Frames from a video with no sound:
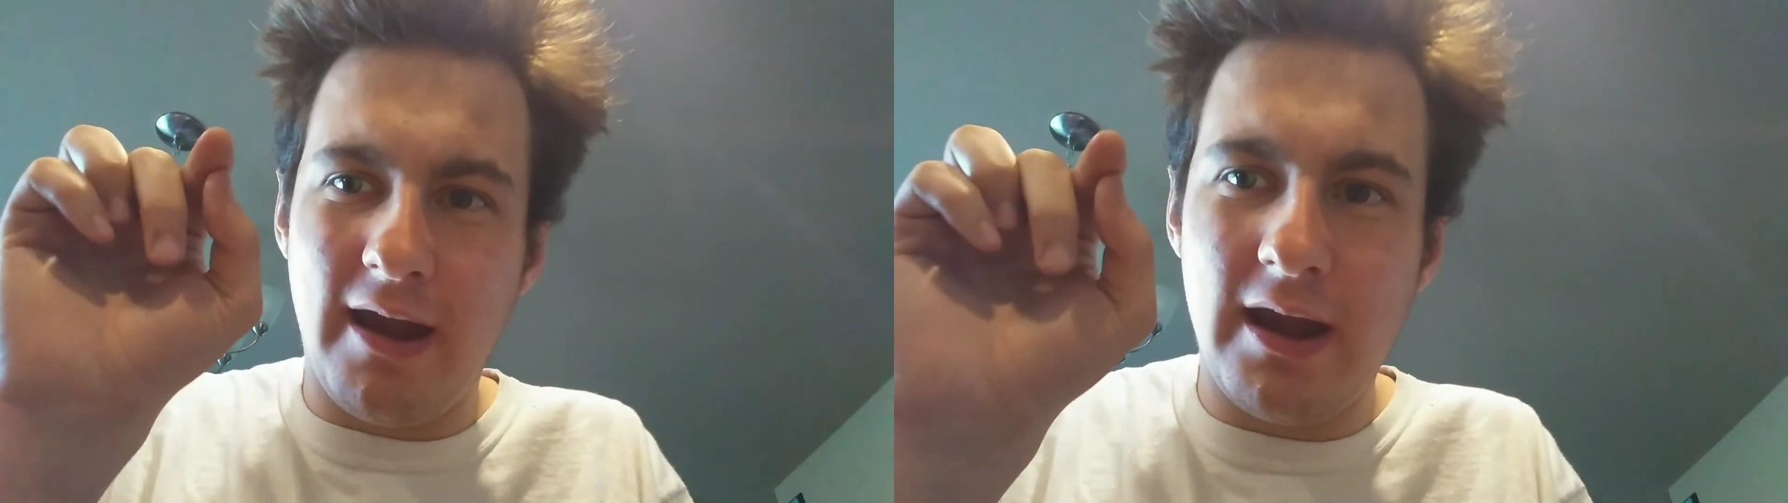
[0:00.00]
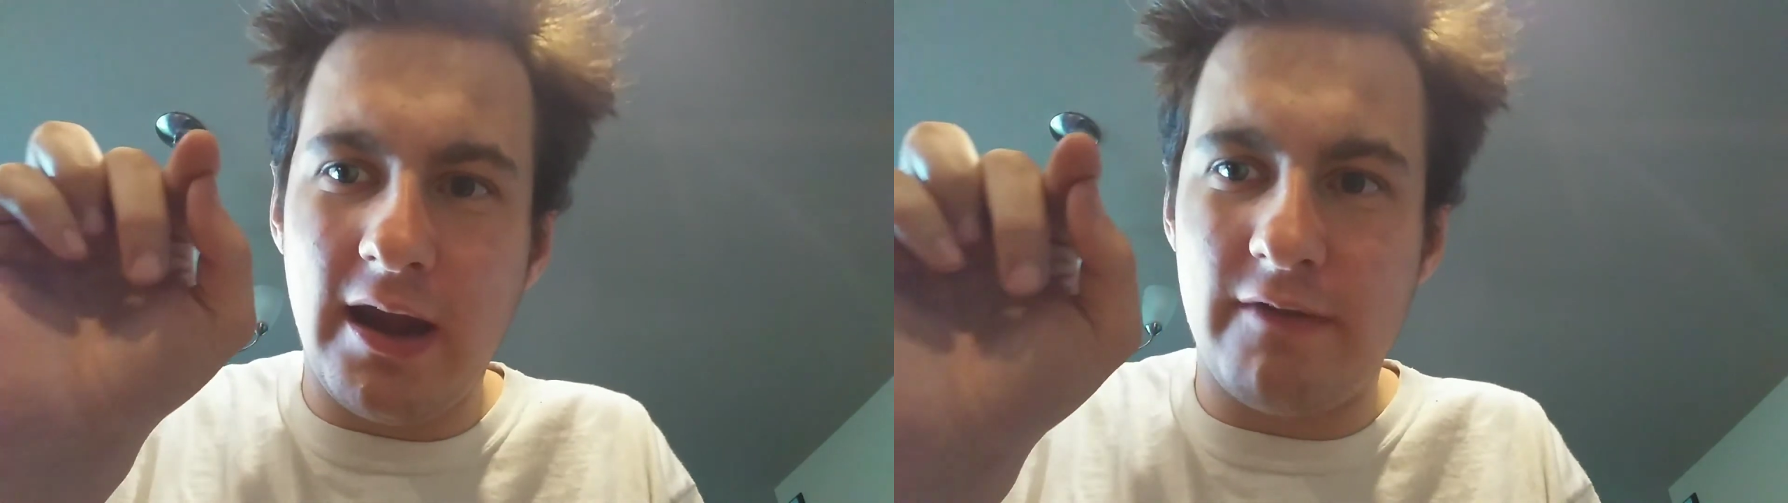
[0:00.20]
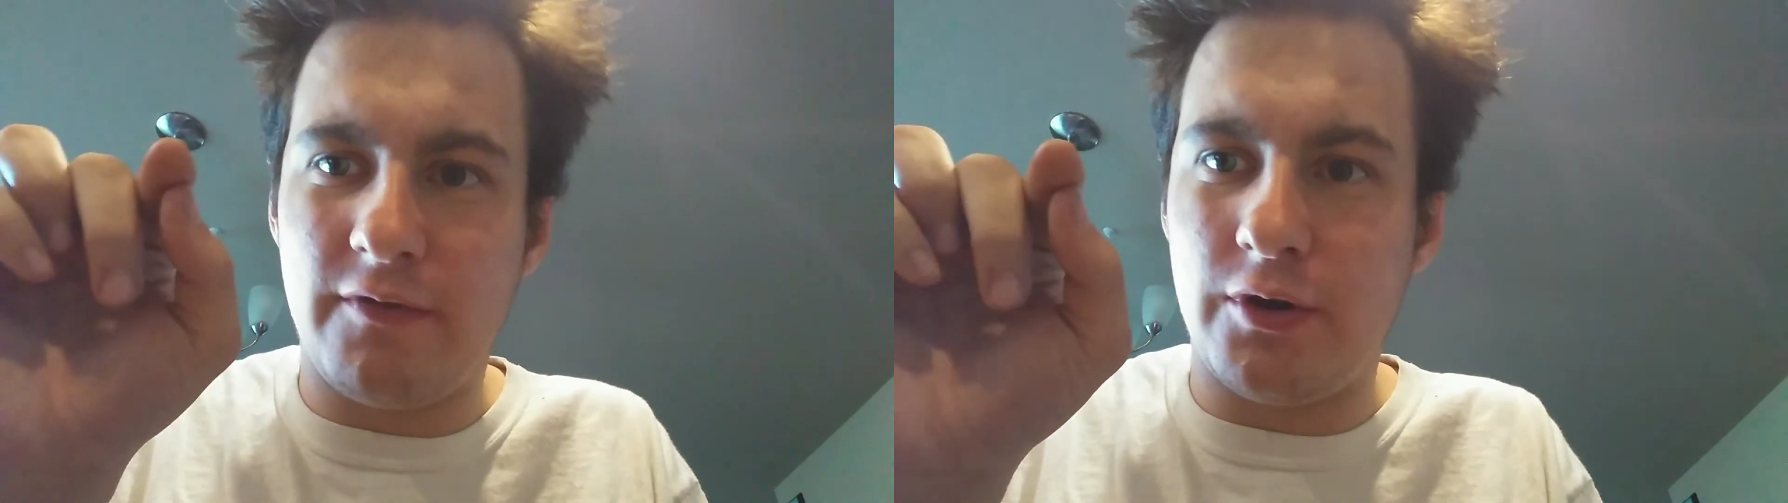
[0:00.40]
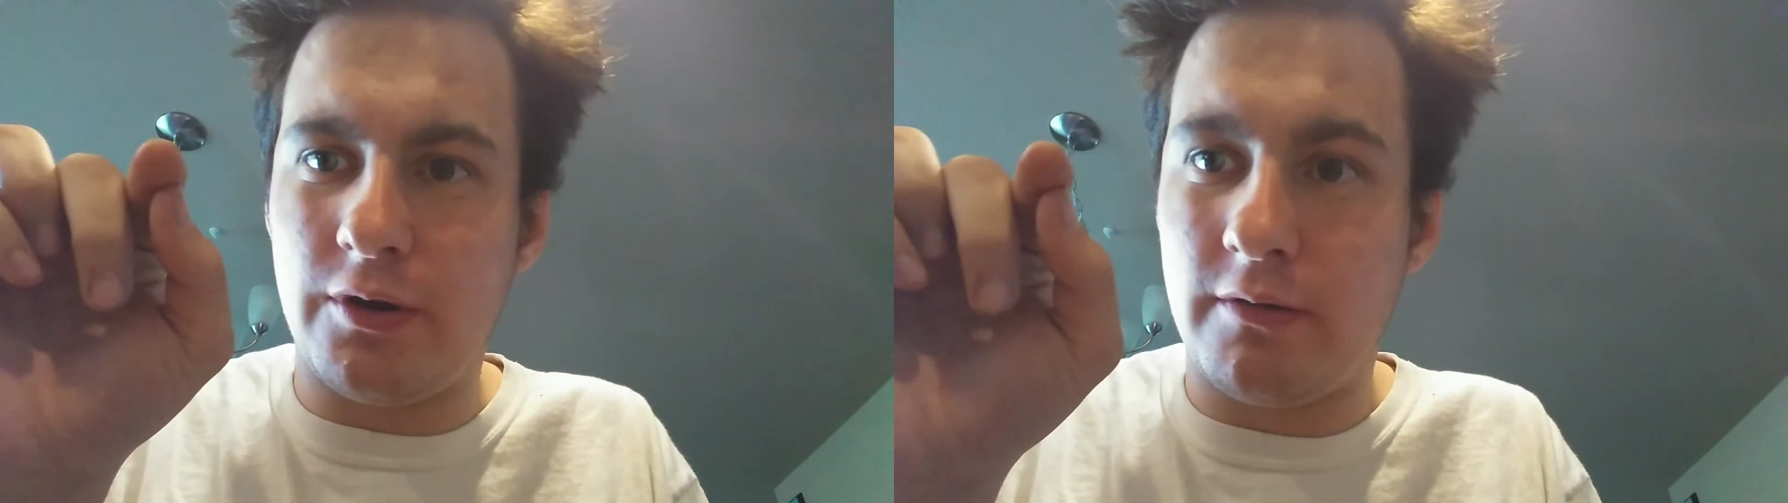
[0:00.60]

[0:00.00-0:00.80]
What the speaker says: ever,